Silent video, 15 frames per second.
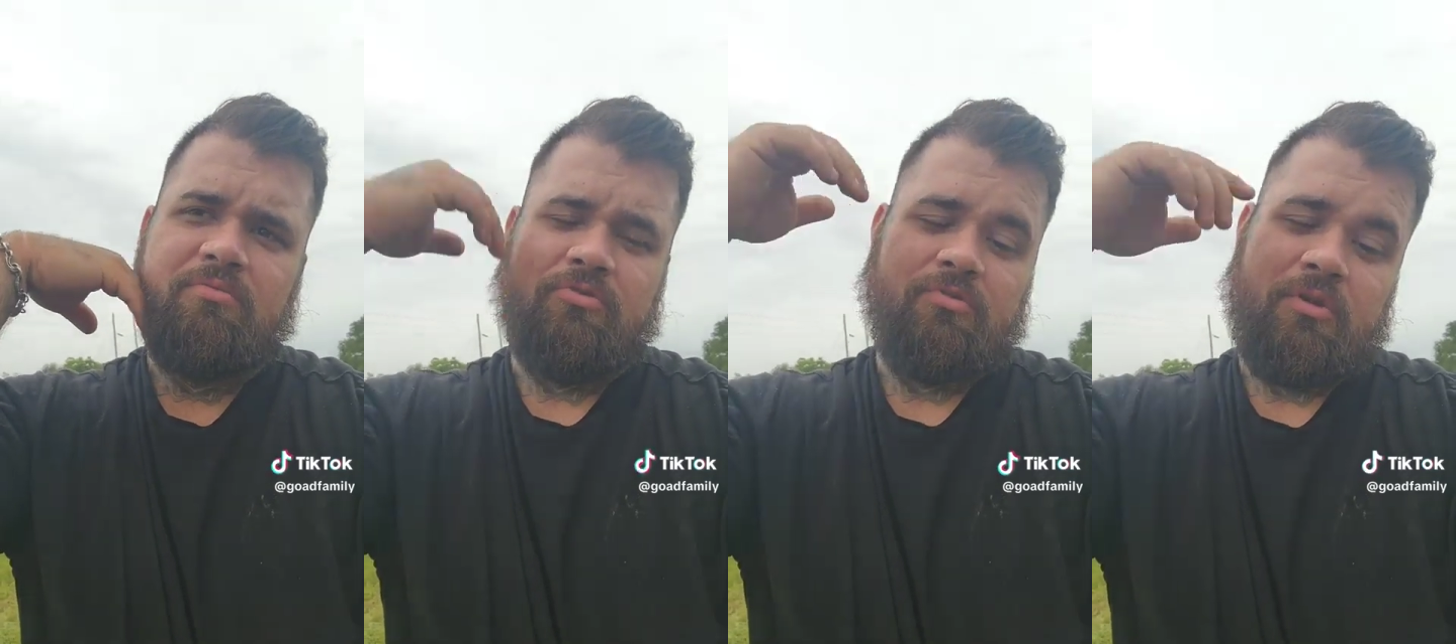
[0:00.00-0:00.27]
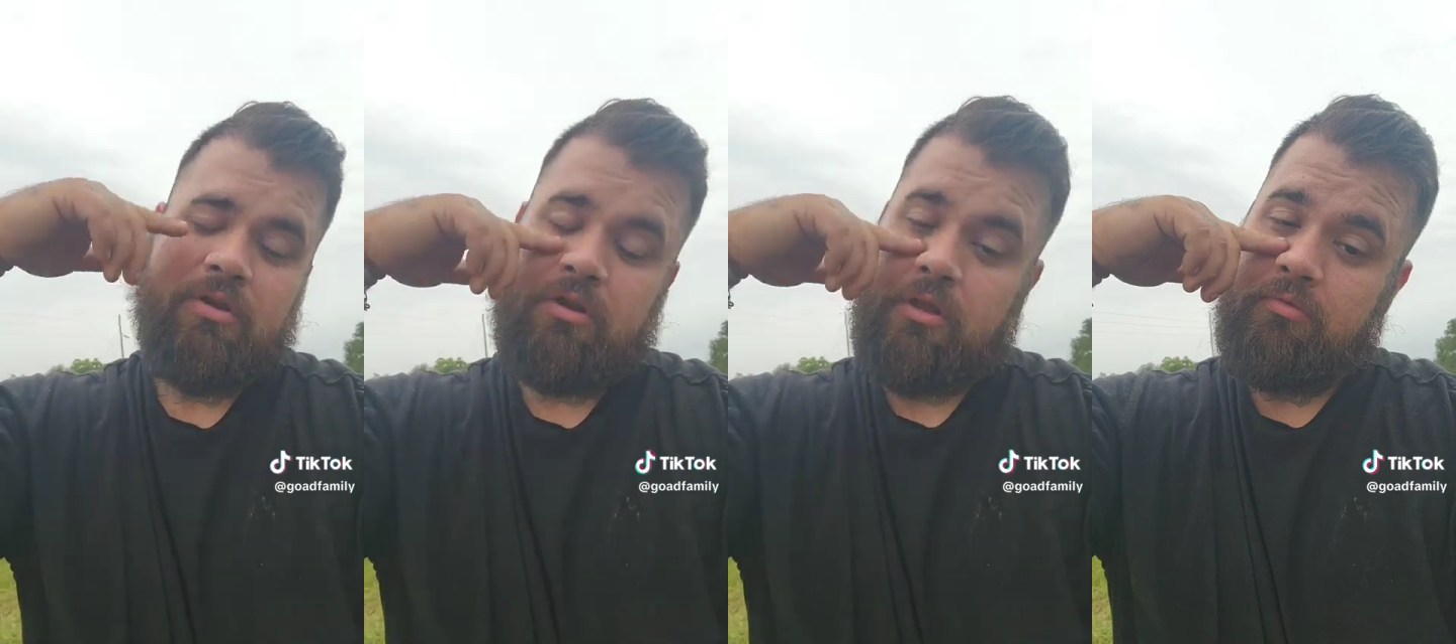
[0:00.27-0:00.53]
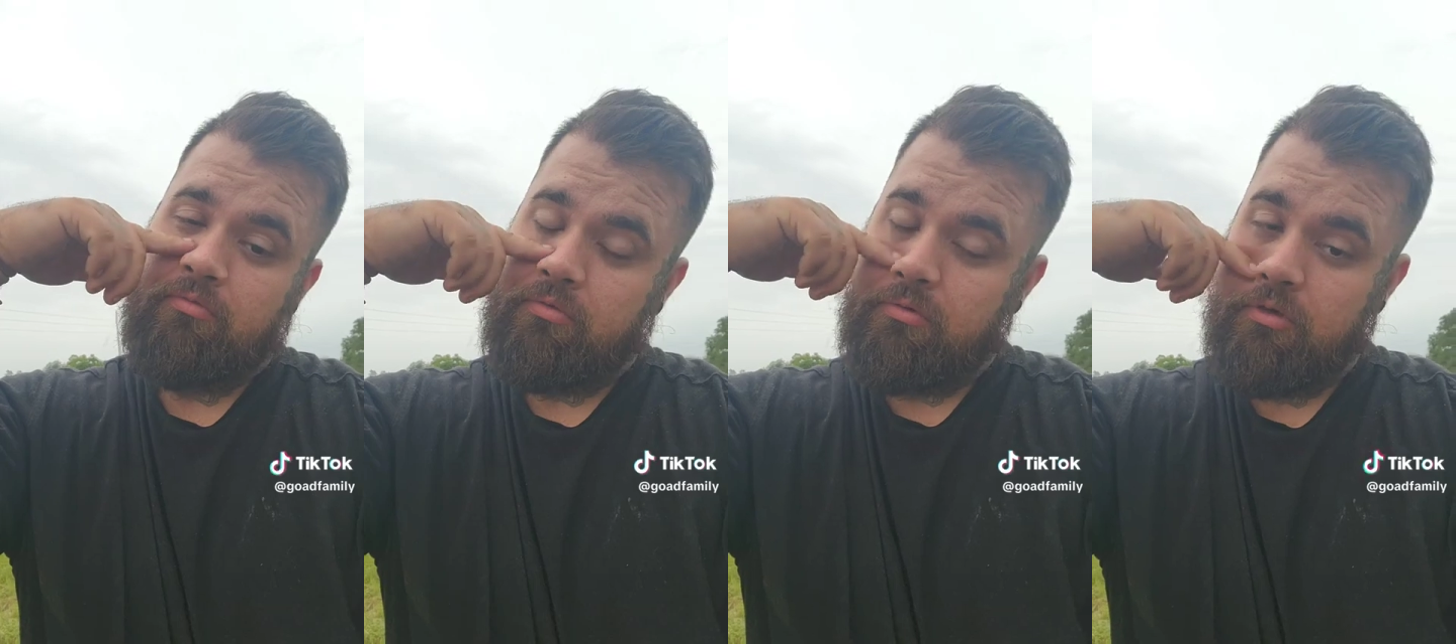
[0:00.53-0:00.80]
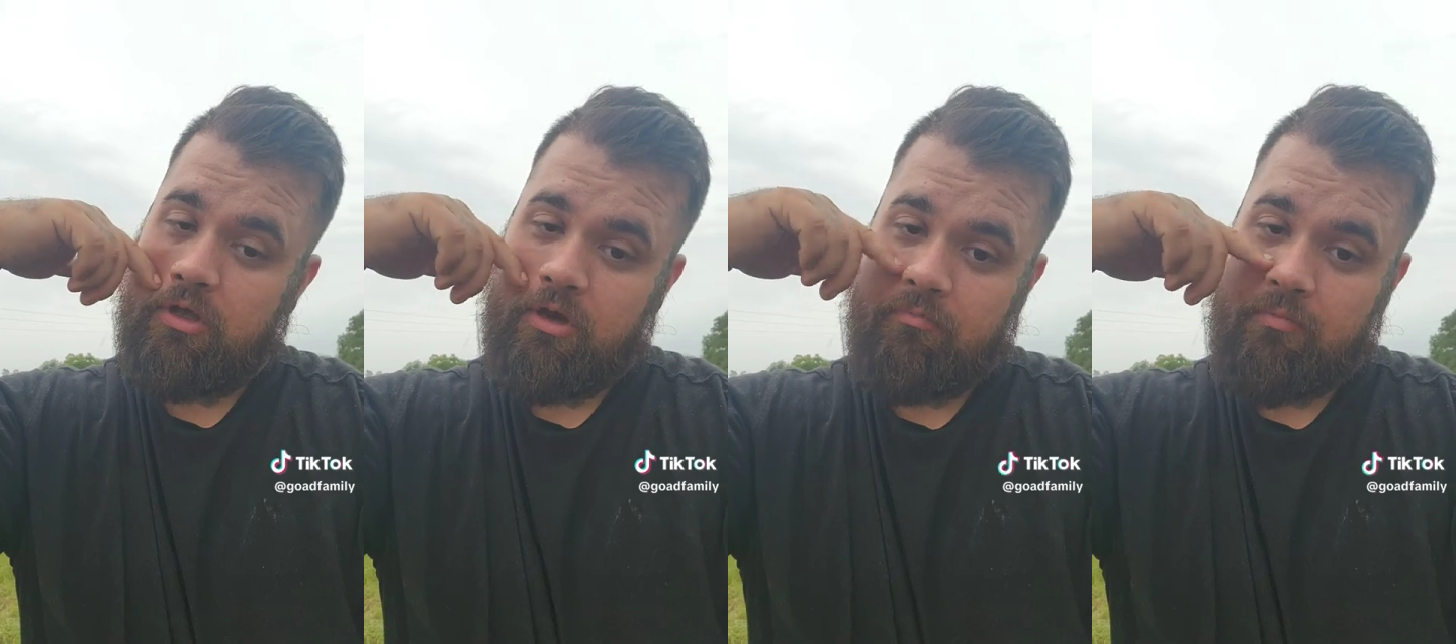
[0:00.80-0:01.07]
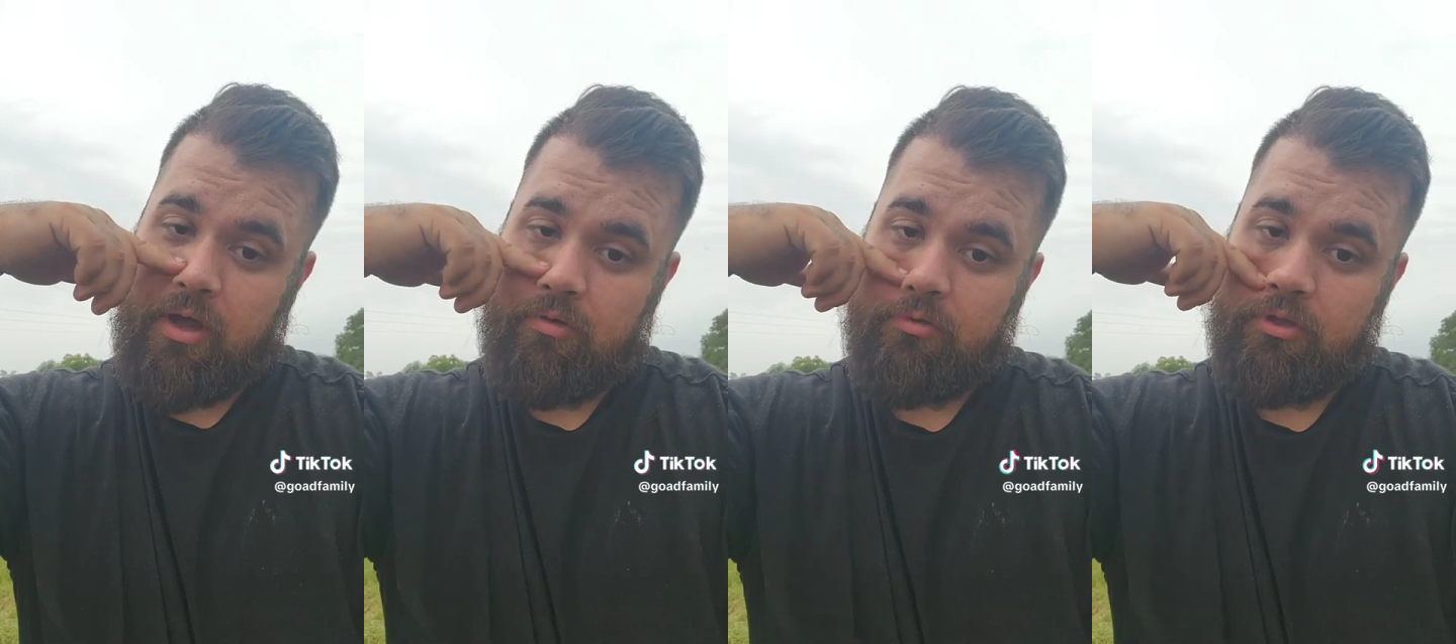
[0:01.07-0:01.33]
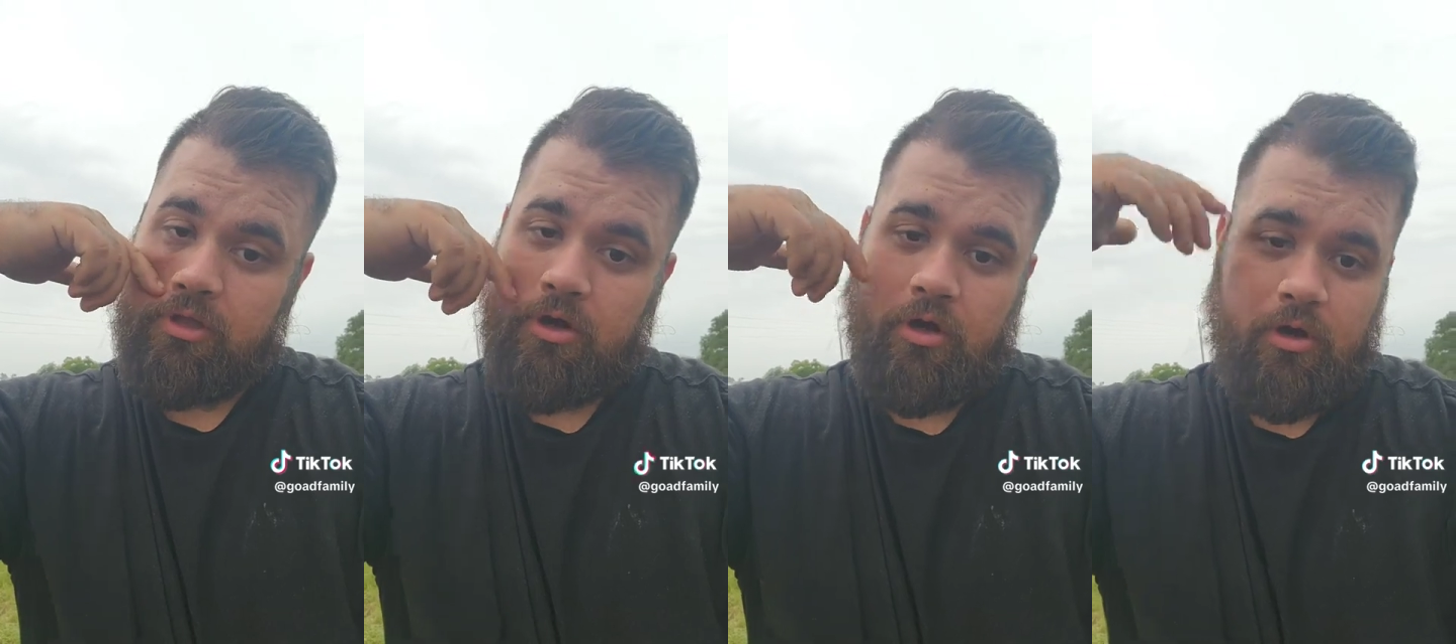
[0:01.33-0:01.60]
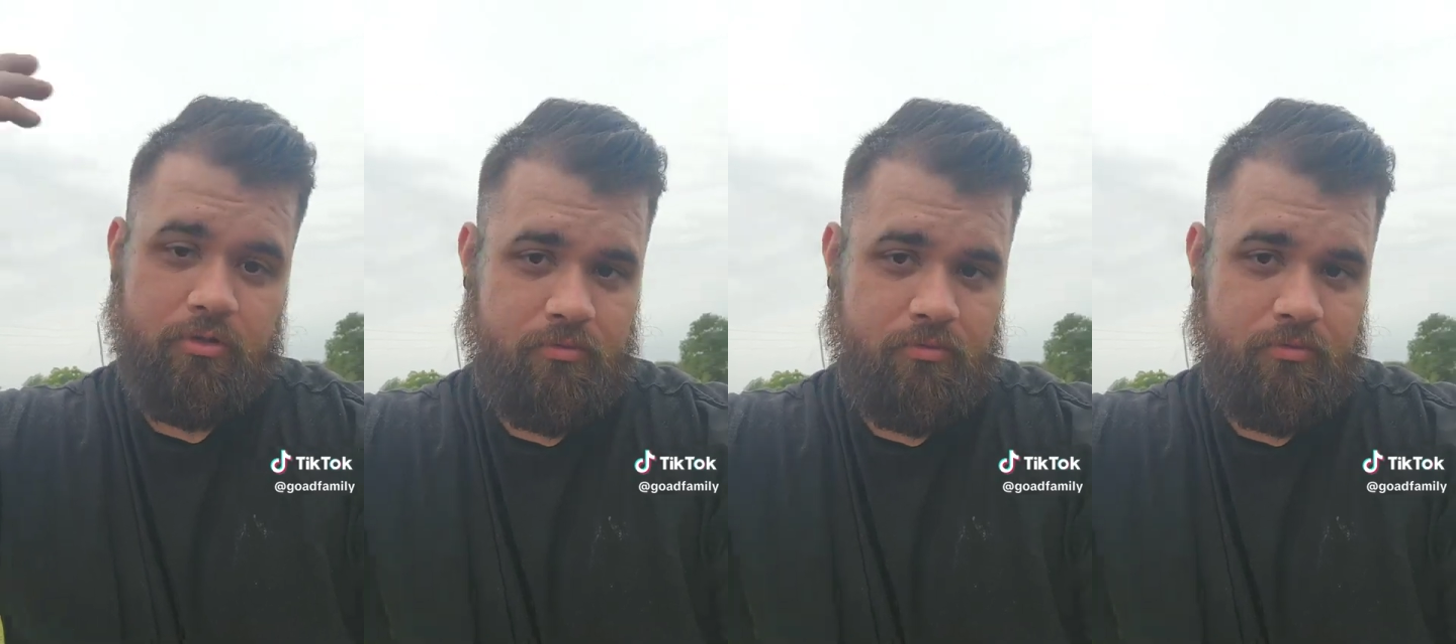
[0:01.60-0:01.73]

which none of mine really are.